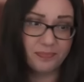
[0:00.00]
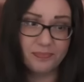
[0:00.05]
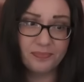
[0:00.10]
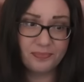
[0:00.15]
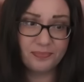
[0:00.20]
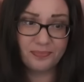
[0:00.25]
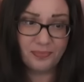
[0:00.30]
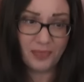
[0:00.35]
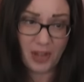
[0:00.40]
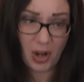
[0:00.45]

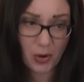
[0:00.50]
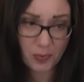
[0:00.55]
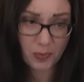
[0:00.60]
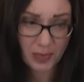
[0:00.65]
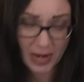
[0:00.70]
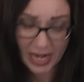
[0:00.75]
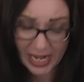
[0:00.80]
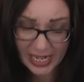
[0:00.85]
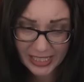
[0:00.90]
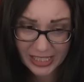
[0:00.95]
No,
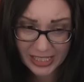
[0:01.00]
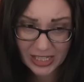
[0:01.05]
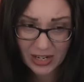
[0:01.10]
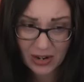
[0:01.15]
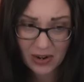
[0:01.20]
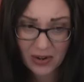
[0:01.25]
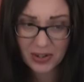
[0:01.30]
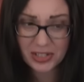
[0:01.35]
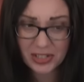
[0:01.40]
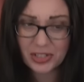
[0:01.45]
he's
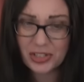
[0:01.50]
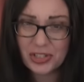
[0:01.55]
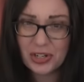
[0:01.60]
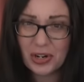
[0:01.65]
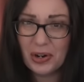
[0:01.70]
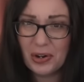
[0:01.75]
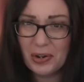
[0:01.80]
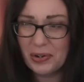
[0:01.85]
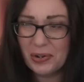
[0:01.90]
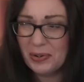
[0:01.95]
gone
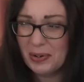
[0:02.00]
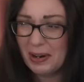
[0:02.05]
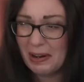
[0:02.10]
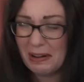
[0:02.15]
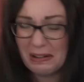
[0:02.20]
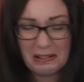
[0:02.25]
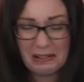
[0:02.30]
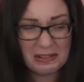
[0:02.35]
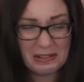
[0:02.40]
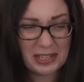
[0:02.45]
too.
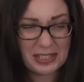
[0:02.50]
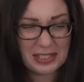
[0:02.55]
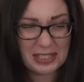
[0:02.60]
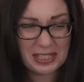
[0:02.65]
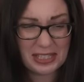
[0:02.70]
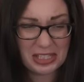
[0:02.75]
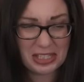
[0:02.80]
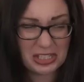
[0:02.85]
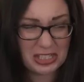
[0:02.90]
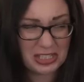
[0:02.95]
Oh, this
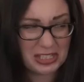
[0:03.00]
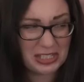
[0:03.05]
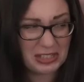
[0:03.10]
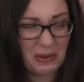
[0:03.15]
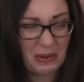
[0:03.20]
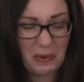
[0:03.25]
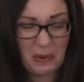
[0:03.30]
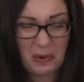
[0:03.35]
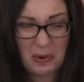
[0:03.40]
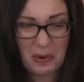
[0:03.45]
is just
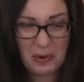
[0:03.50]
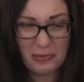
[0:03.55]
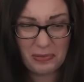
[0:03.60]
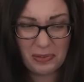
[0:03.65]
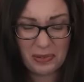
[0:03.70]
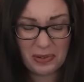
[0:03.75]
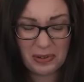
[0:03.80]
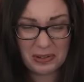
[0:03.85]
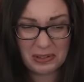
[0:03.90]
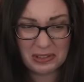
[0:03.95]

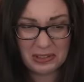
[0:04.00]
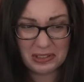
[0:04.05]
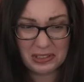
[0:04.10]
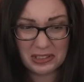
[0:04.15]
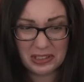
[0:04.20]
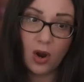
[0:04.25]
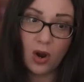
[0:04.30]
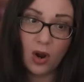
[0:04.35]
awful.